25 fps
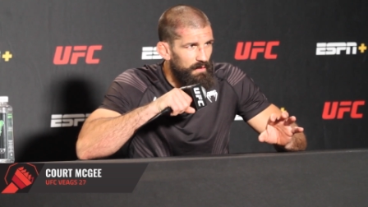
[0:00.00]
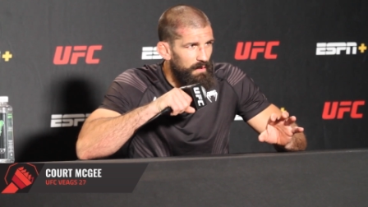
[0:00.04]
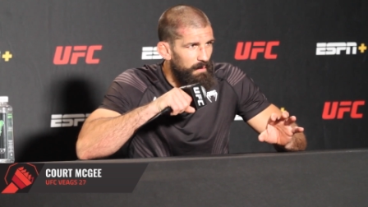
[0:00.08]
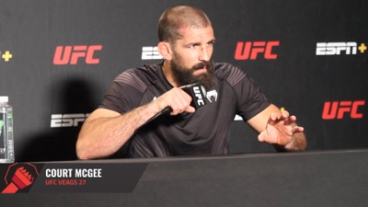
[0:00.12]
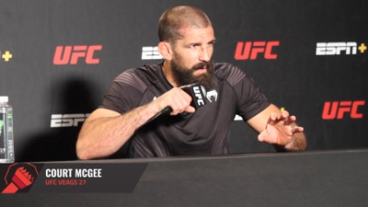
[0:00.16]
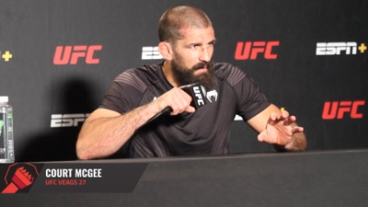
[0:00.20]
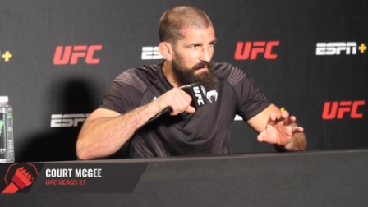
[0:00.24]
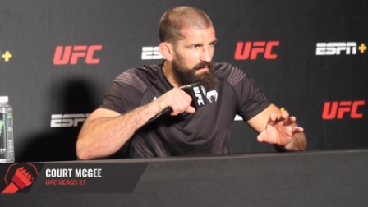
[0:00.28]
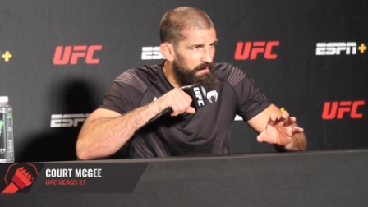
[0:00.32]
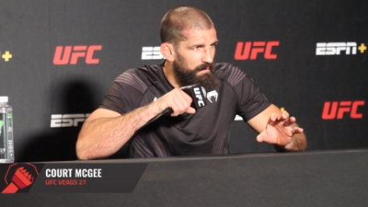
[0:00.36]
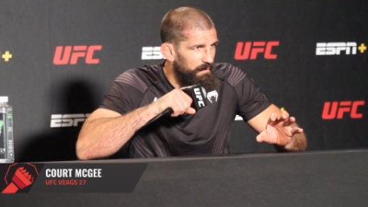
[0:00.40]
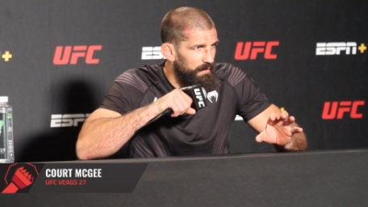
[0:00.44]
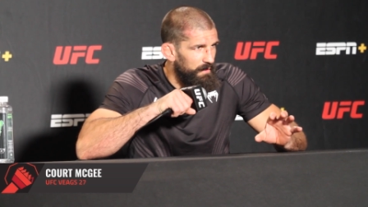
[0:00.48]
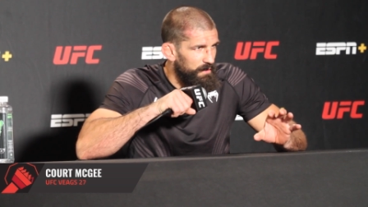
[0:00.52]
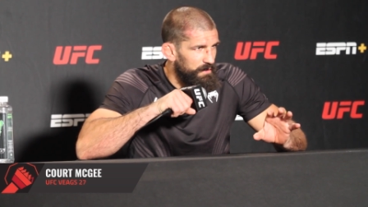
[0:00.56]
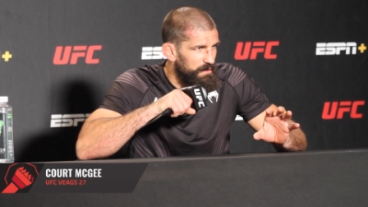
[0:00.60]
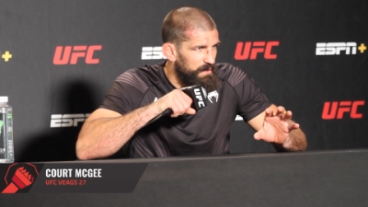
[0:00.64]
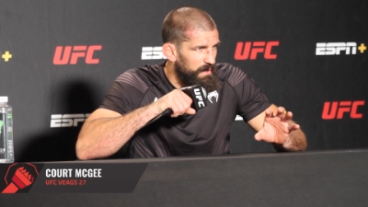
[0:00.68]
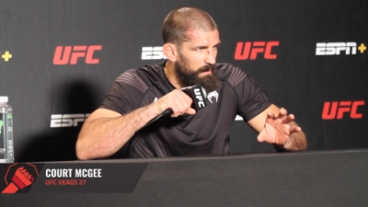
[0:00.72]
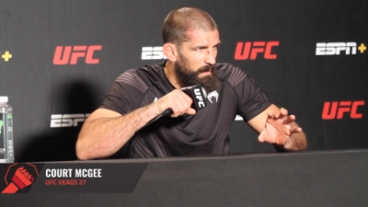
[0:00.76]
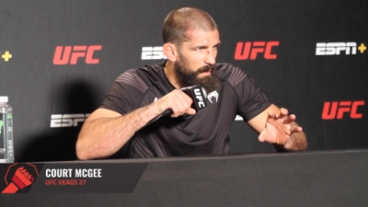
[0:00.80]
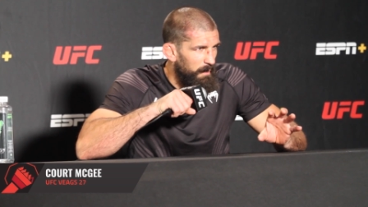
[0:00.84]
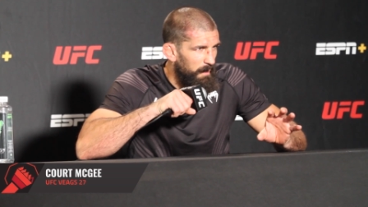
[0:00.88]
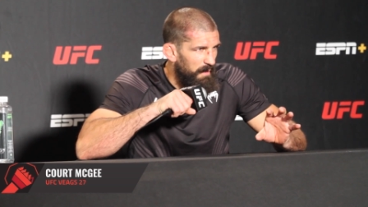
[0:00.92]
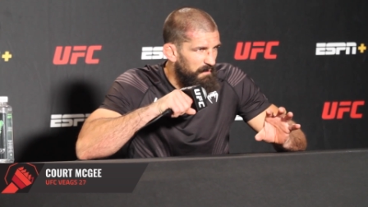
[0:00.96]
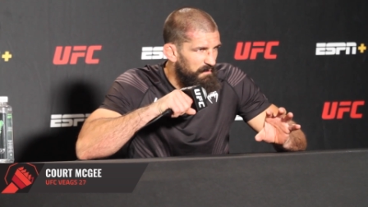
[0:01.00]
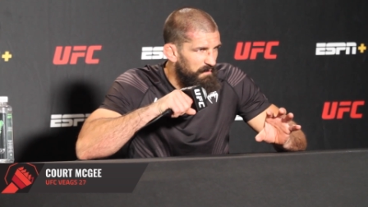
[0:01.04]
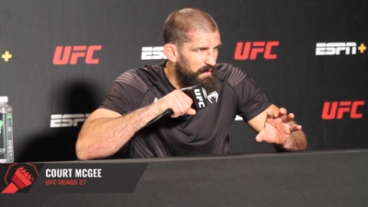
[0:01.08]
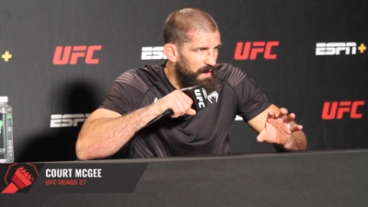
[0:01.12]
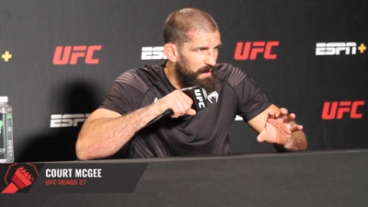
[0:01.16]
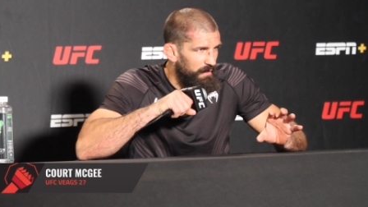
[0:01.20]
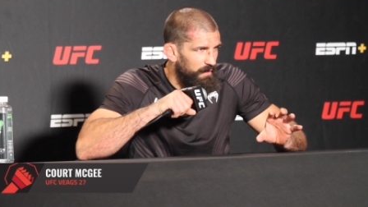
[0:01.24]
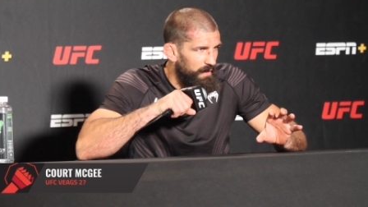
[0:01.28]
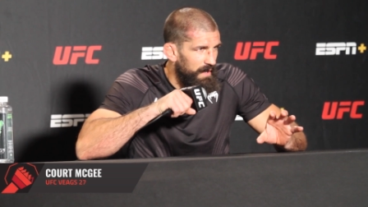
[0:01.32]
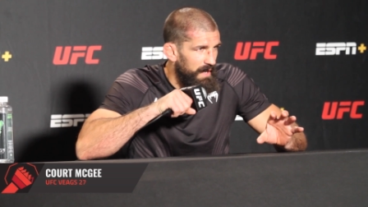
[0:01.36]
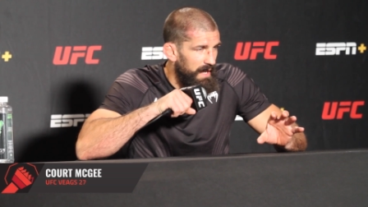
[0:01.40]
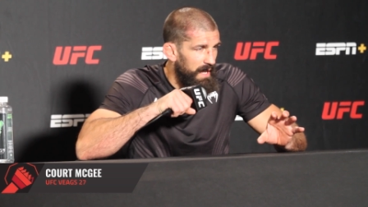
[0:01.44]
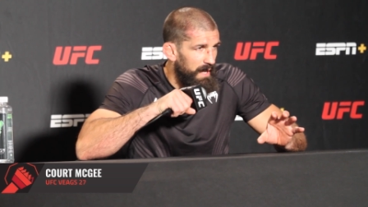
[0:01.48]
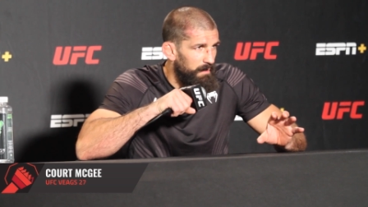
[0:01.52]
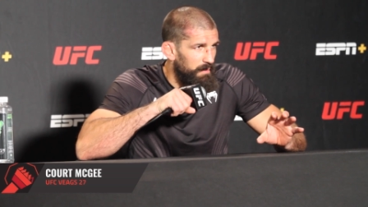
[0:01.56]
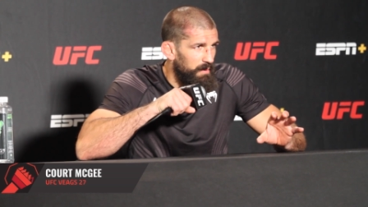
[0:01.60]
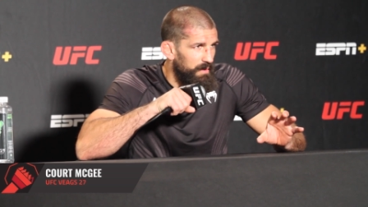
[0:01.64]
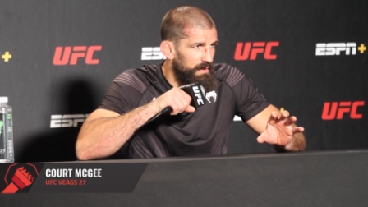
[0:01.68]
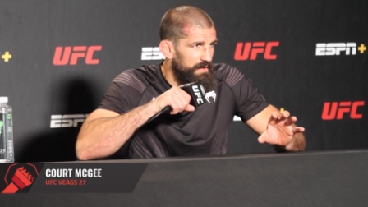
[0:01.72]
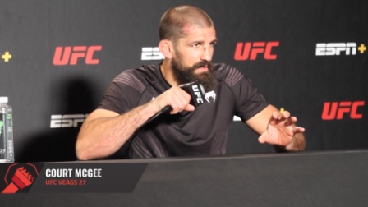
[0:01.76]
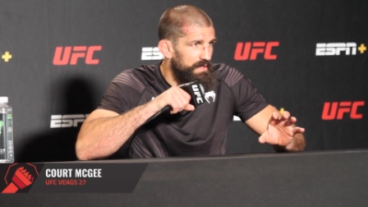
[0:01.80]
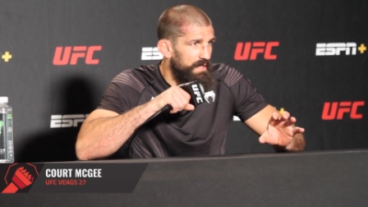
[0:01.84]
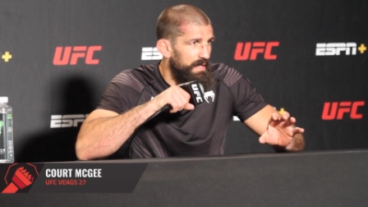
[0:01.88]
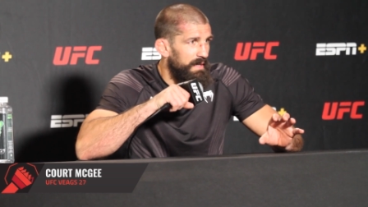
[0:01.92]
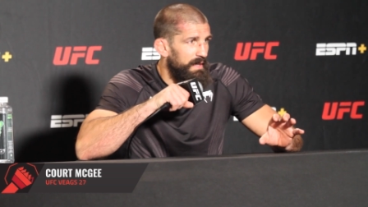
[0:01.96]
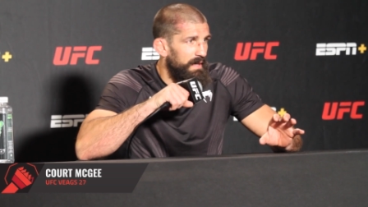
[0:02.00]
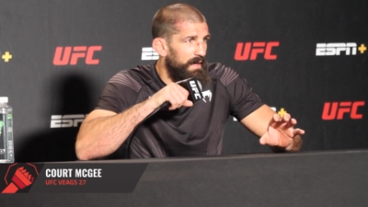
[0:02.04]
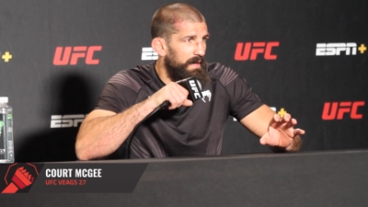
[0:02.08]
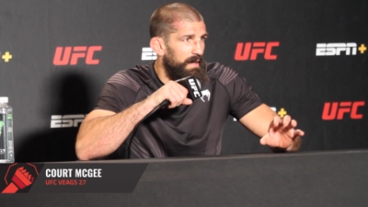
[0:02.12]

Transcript: They're, my, they're some of my favorite neighbors.